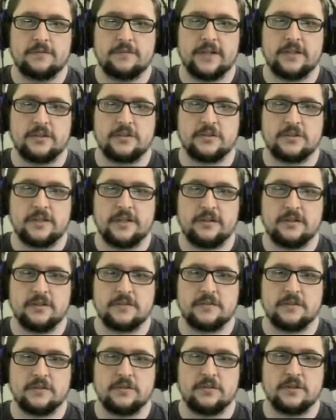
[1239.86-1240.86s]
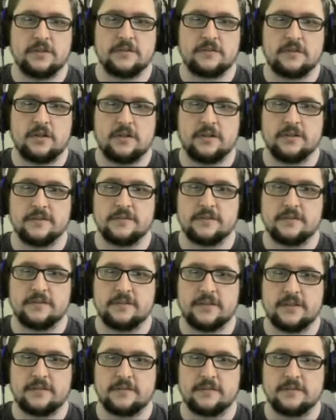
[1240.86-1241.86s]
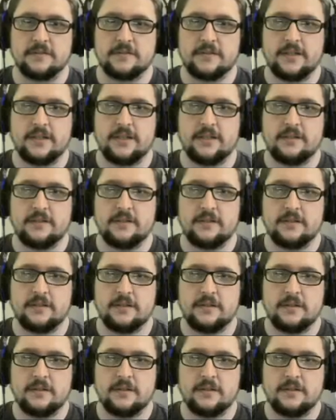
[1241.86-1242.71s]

Your fighters share a zone. This card is a 6 instead.